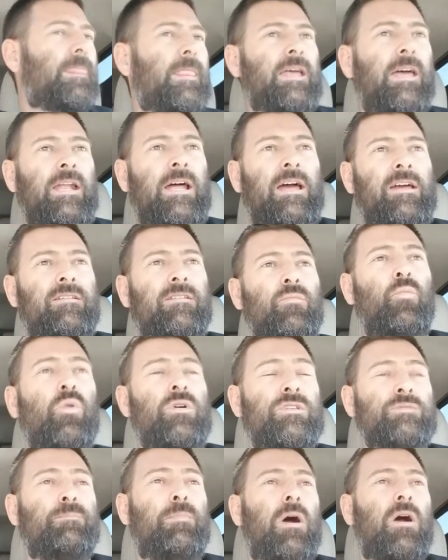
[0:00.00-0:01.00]
And I
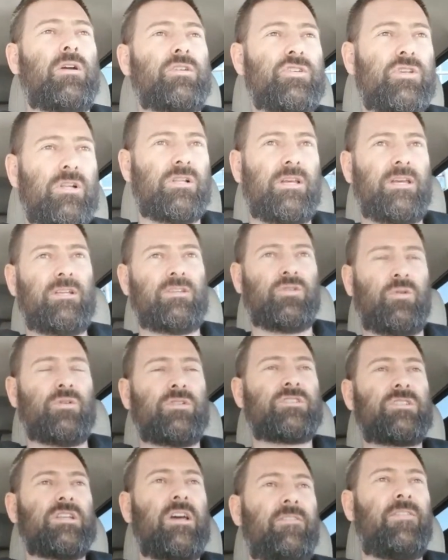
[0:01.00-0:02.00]
was partially doing
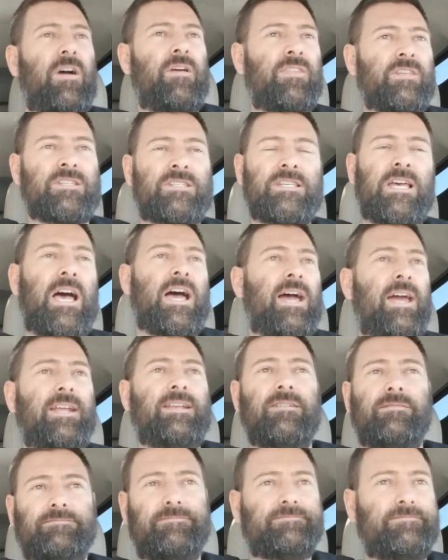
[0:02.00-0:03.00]
stuff on the
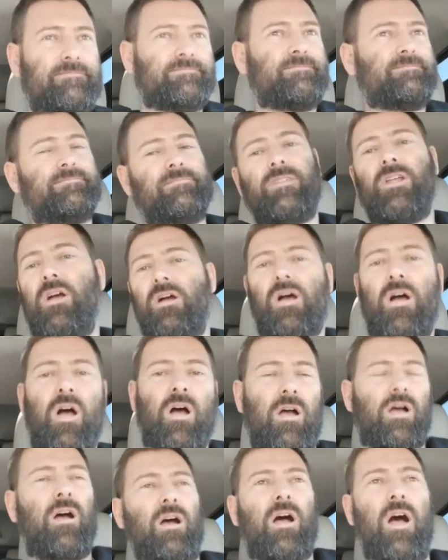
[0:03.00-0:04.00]
side
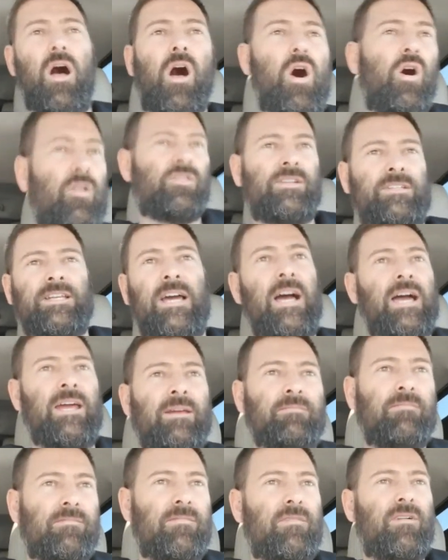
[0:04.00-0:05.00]
all the time.
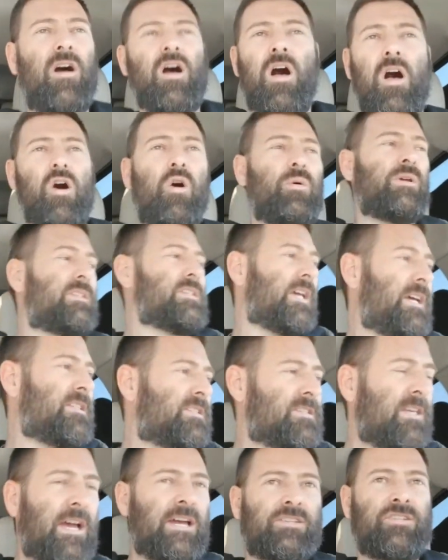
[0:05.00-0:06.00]
Always had
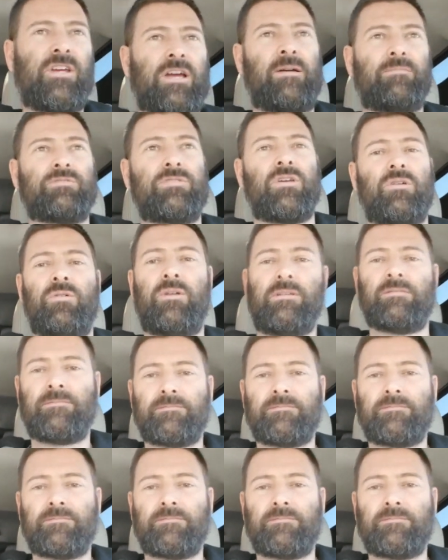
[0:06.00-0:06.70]
side jobs going.